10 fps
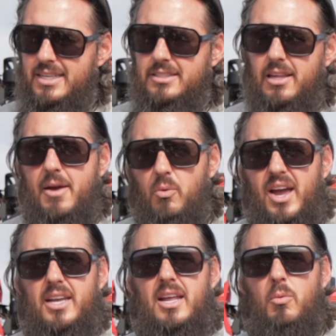it's
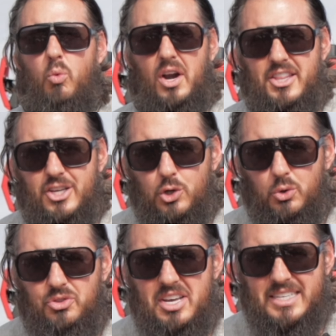lightweight, and one of the
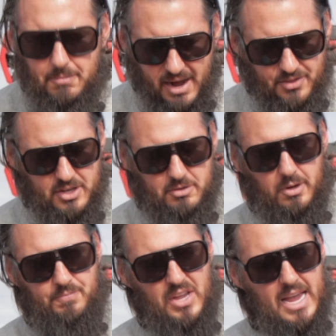cool things about this
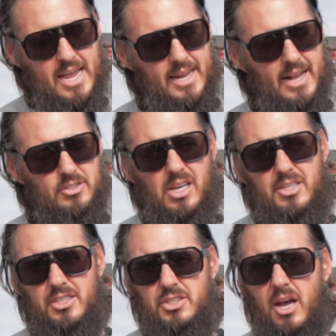one, it actually has
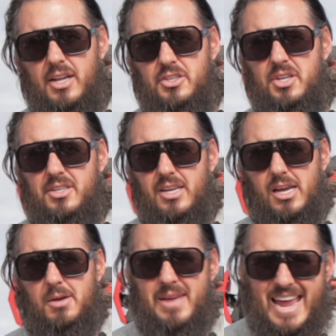a touch to
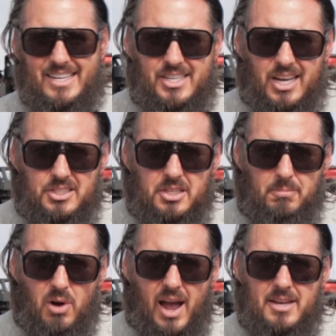dim and touch to
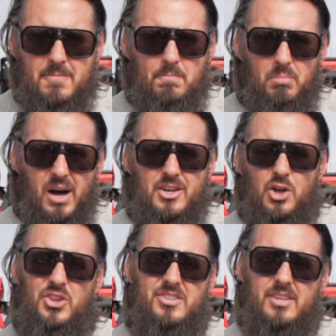brighten button
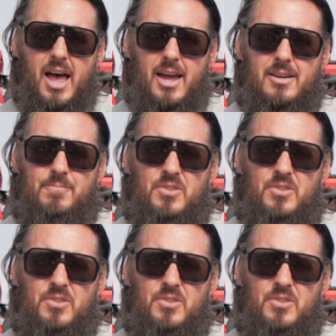on the side.